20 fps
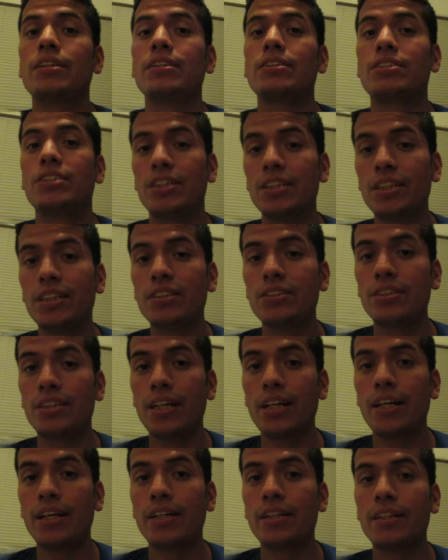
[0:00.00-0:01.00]
teenage
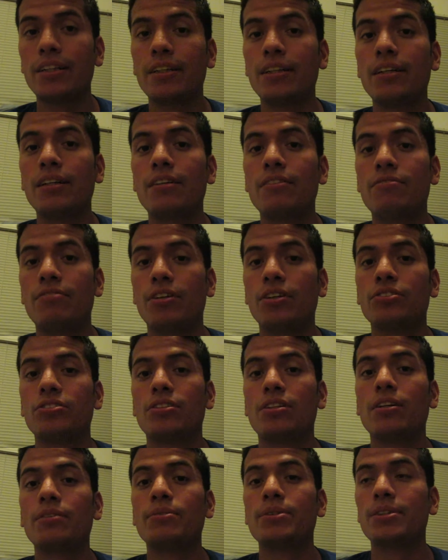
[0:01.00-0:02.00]
guy falls
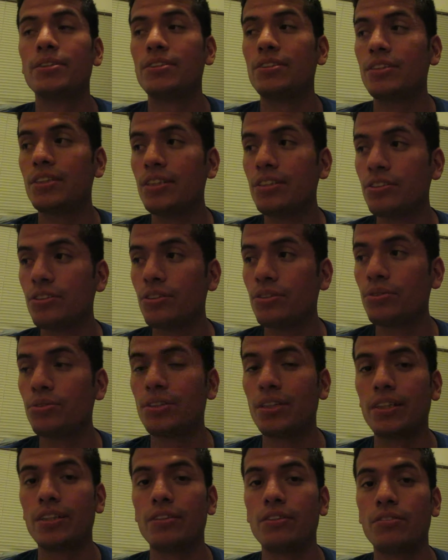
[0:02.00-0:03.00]
in love with his teacher
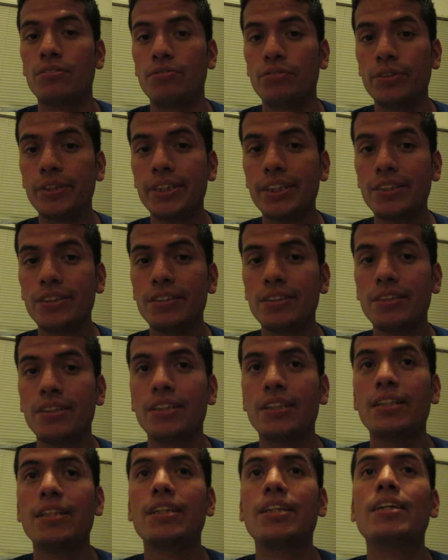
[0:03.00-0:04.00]
who's like in her 40s.
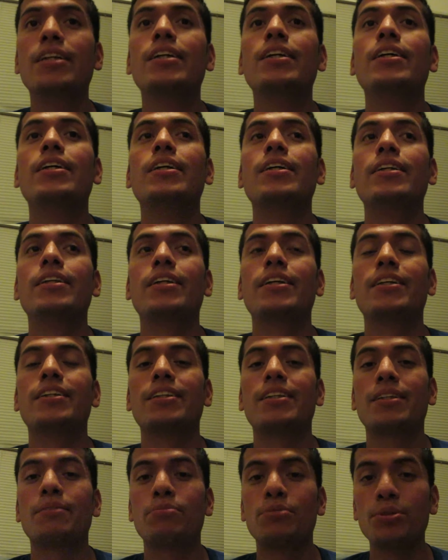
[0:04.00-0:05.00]
They
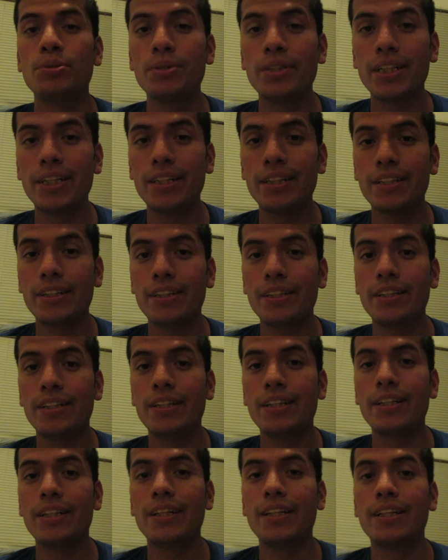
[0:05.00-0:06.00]
ended up doing it,
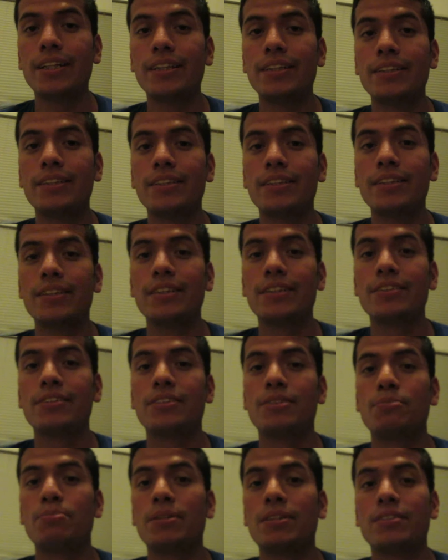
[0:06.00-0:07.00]
and it's
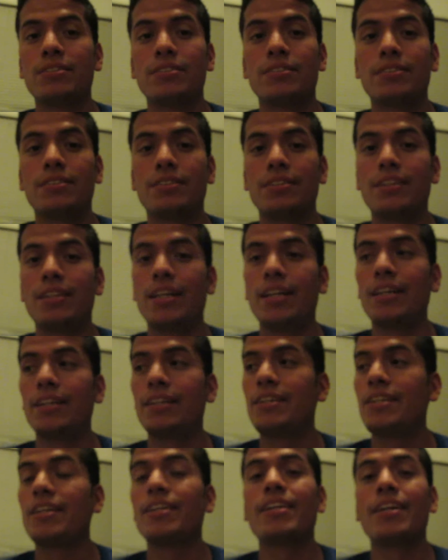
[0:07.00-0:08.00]
the best
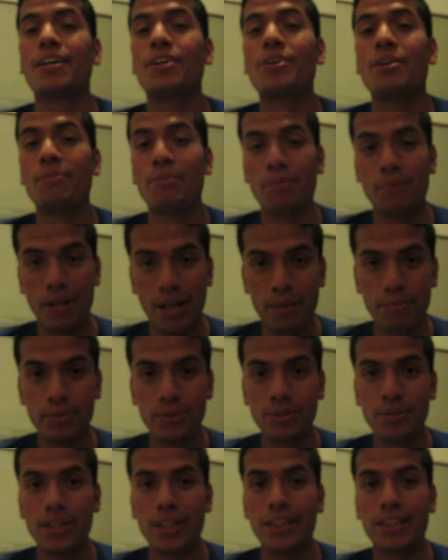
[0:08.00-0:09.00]
thing that could have ever
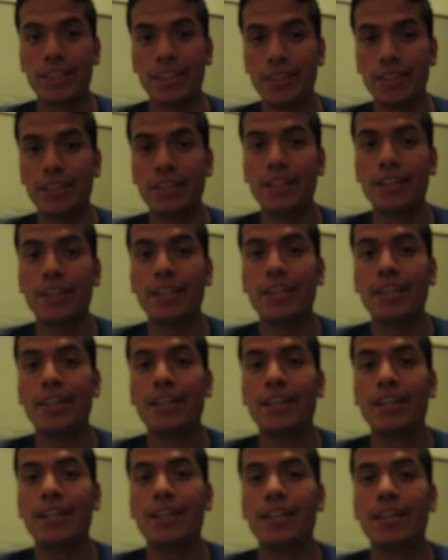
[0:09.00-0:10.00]
happened to that kid.
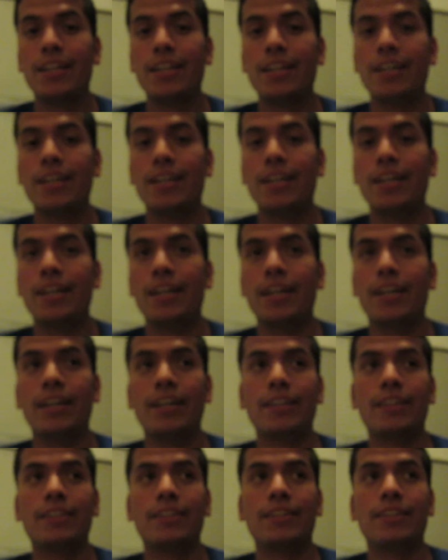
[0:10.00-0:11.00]

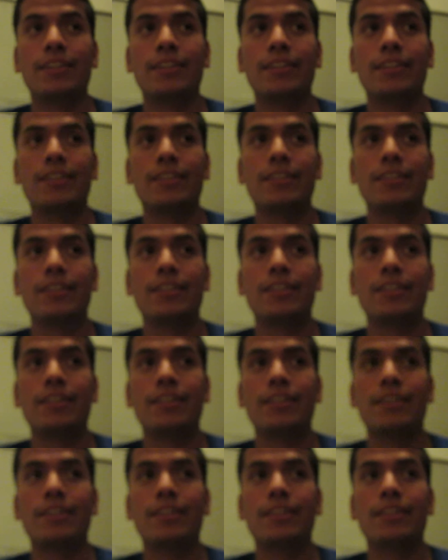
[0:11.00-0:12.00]
And
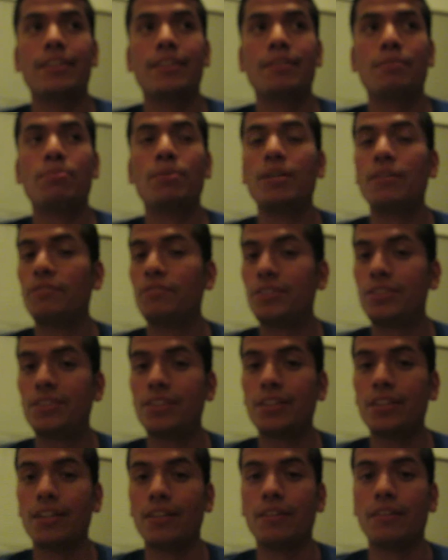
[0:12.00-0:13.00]
but if it's
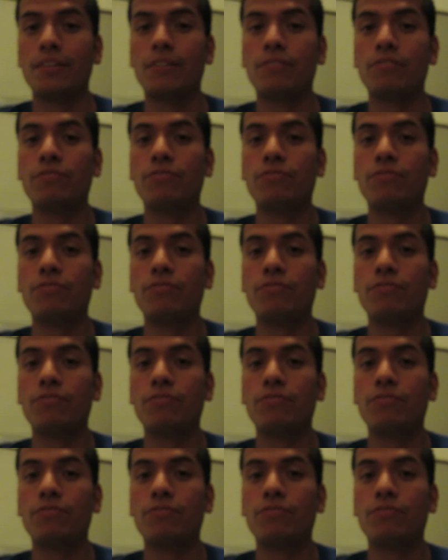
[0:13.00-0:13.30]
a